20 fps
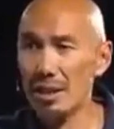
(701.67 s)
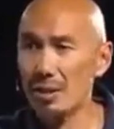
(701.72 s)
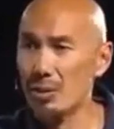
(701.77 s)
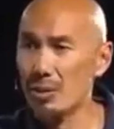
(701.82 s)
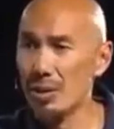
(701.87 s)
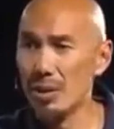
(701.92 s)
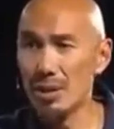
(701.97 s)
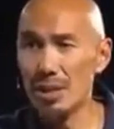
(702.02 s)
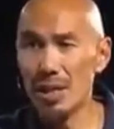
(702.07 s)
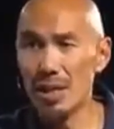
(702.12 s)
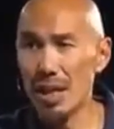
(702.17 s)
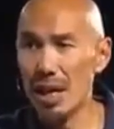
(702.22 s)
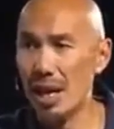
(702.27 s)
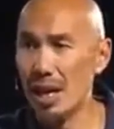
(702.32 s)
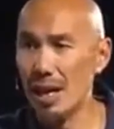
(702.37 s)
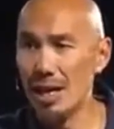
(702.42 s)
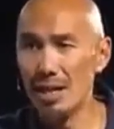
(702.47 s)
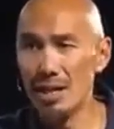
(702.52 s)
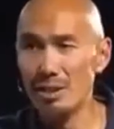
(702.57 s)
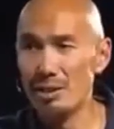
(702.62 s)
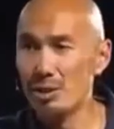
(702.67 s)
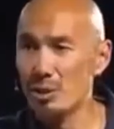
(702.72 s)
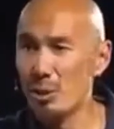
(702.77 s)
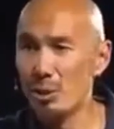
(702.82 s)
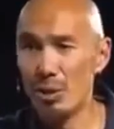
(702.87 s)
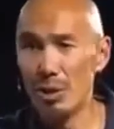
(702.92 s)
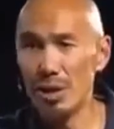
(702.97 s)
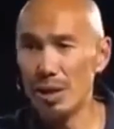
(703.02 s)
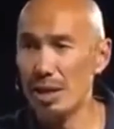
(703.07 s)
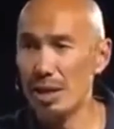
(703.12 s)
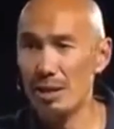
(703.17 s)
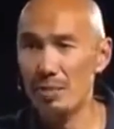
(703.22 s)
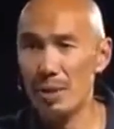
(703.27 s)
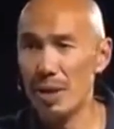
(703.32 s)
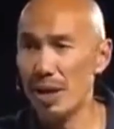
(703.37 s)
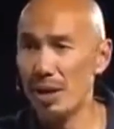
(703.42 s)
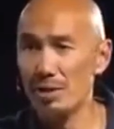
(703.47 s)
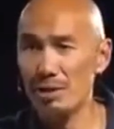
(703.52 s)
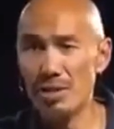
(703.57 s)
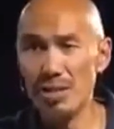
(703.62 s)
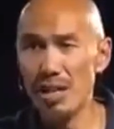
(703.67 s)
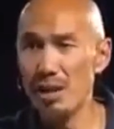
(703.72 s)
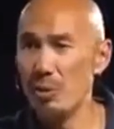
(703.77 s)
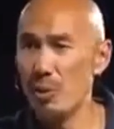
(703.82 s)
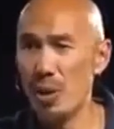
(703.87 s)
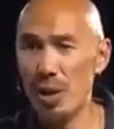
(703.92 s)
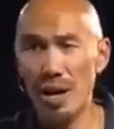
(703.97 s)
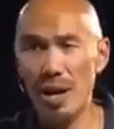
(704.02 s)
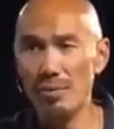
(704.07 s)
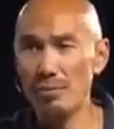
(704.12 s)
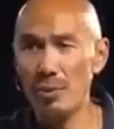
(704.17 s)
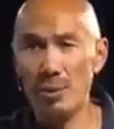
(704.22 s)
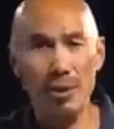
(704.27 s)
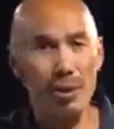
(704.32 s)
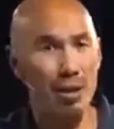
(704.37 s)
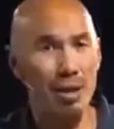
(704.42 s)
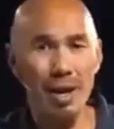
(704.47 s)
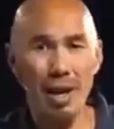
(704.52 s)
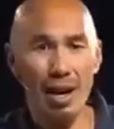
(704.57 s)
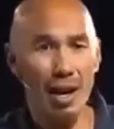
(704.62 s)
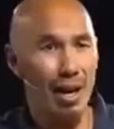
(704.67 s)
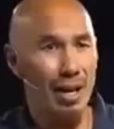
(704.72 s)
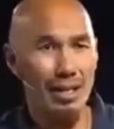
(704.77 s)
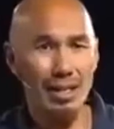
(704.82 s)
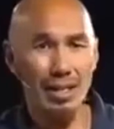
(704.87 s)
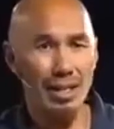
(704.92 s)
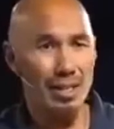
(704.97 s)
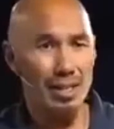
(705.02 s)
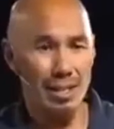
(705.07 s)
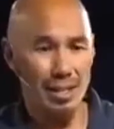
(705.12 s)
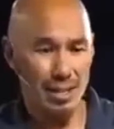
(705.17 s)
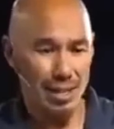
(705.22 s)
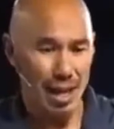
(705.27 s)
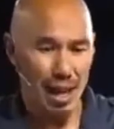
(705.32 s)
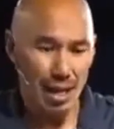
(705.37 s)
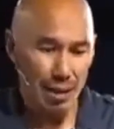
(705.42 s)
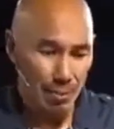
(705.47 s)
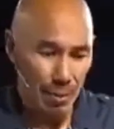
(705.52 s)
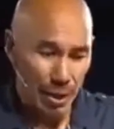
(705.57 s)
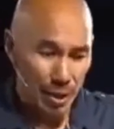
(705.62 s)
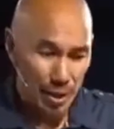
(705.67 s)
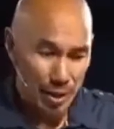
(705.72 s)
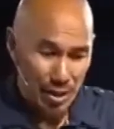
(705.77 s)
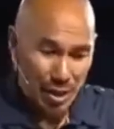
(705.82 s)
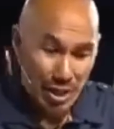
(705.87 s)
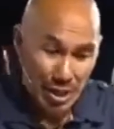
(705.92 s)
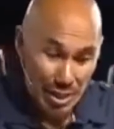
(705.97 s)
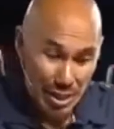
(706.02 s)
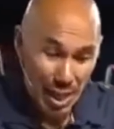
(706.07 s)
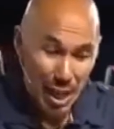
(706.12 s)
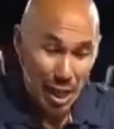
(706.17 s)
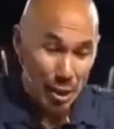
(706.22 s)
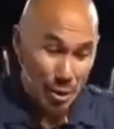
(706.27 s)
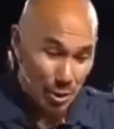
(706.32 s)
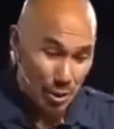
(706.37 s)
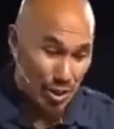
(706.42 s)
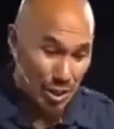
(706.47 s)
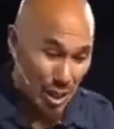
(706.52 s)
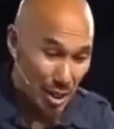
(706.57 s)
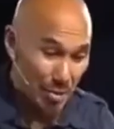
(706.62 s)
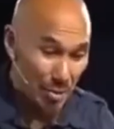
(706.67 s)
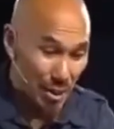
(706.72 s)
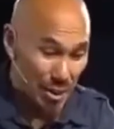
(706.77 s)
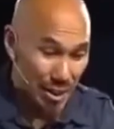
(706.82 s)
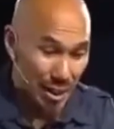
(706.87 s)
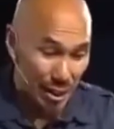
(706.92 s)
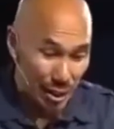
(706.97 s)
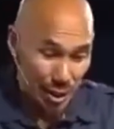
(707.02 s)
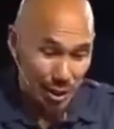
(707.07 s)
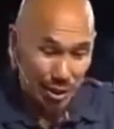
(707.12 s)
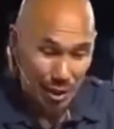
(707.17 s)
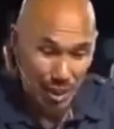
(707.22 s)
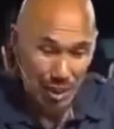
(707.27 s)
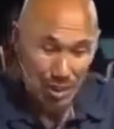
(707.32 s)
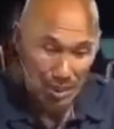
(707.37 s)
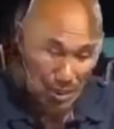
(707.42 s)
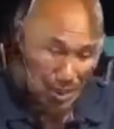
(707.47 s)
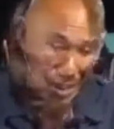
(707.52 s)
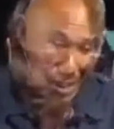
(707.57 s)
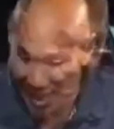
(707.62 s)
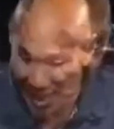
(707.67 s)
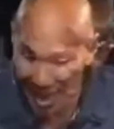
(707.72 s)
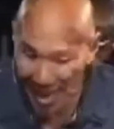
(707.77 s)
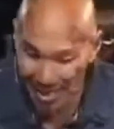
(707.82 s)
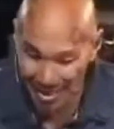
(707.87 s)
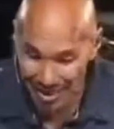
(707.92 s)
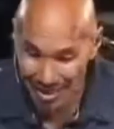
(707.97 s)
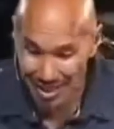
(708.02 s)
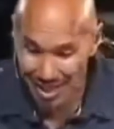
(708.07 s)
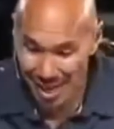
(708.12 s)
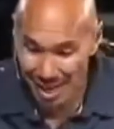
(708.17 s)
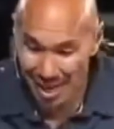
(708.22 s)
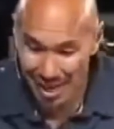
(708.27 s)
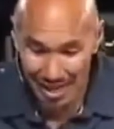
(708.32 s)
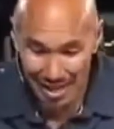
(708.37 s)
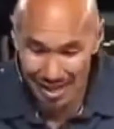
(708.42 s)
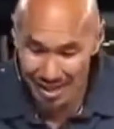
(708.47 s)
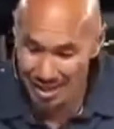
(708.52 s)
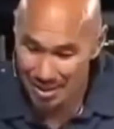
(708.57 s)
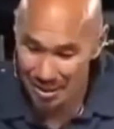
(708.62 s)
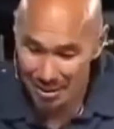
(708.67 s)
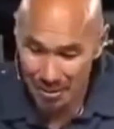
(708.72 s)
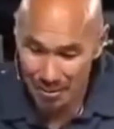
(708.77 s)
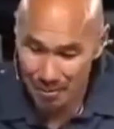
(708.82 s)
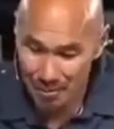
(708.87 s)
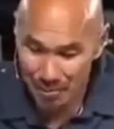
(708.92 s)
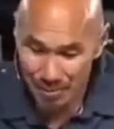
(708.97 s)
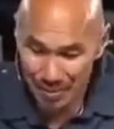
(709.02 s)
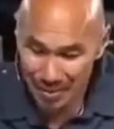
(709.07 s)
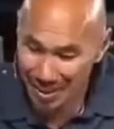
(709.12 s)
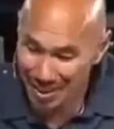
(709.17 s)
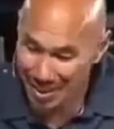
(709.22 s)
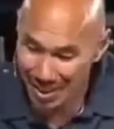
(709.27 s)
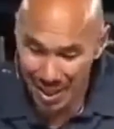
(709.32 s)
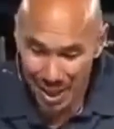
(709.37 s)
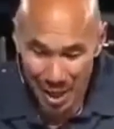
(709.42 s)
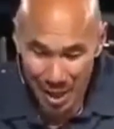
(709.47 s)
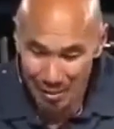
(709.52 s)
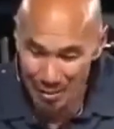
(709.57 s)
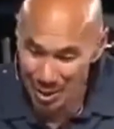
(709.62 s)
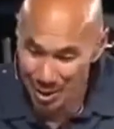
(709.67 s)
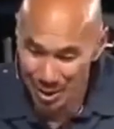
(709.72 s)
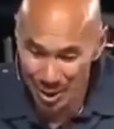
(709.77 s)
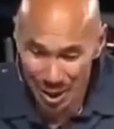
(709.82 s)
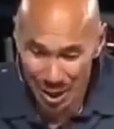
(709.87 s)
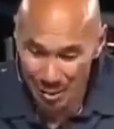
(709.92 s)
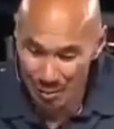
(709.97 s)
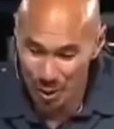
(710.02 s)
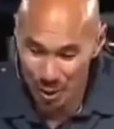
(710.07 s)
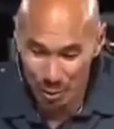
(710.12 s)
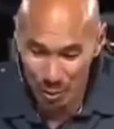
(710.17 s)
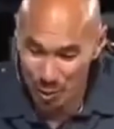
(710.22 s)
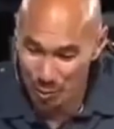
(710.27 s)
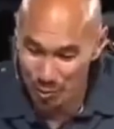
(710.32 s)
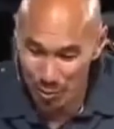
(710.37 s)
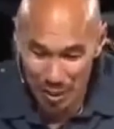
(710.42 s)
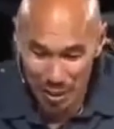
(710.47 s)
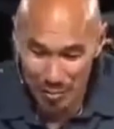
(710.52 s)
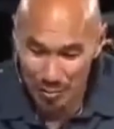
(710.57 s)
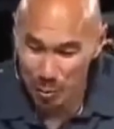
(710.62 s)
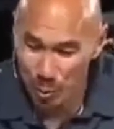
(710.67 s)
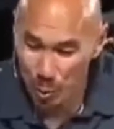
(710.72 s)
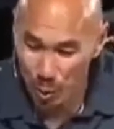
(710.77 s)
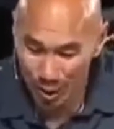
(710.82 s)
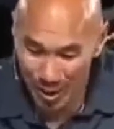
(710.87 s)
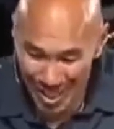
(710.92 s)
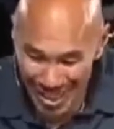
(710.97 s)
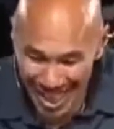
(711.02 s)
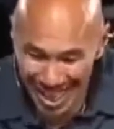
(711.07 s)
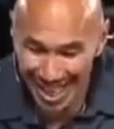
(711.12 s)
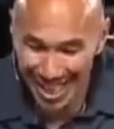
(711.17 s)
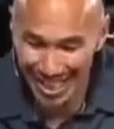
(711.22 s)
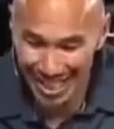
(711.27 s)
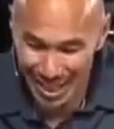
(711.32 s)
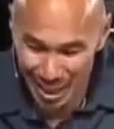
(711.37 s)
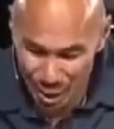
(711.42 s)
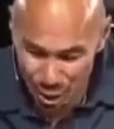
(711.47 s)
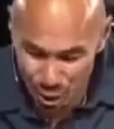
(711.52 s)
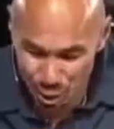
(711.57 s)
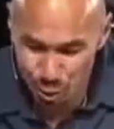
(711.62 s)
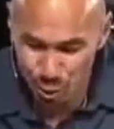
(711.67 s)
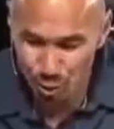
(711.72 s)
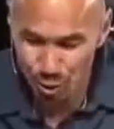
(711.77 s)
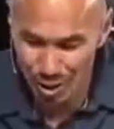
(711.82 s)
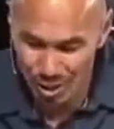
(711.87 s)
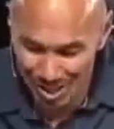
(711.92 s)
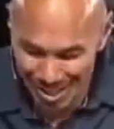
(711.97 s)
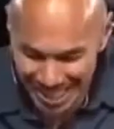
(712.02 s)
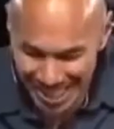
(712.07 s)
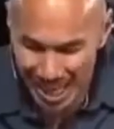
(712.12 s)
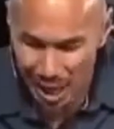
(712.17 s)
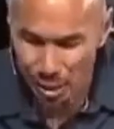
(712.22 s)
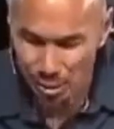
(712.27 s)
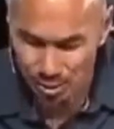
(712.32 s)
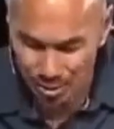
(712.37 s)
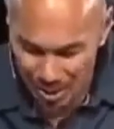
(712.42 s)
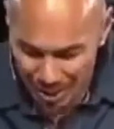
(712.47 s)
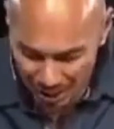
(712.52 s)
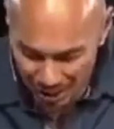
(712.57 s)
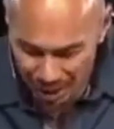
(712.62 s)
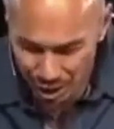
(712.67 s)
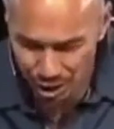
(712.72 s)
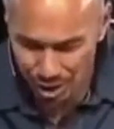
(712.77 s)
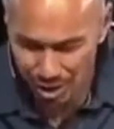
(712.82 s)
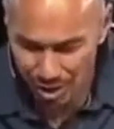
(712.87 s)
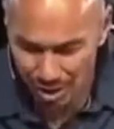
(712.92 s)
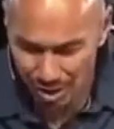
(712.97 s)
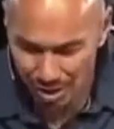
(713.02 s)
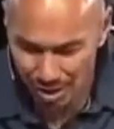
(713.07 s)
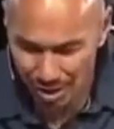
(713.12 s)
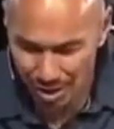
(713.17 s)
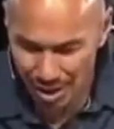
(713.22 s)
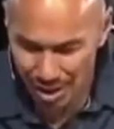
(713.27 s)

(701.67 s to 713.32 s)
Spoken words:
where it's like, I adore him and I'll say whatever I need to say, because he tells Timothy, look, in the last days, a time is coming when people will not endure sound teaching,